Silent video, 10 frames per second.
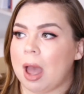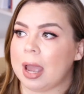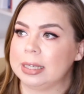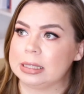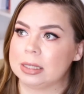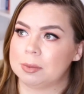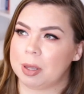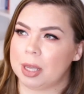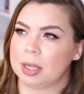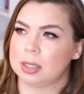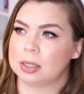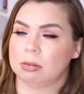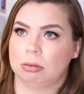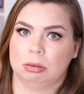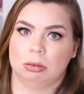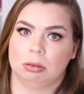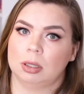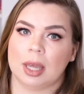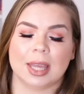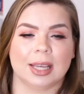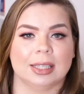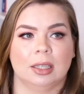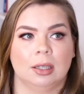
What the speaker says: I spent, I think,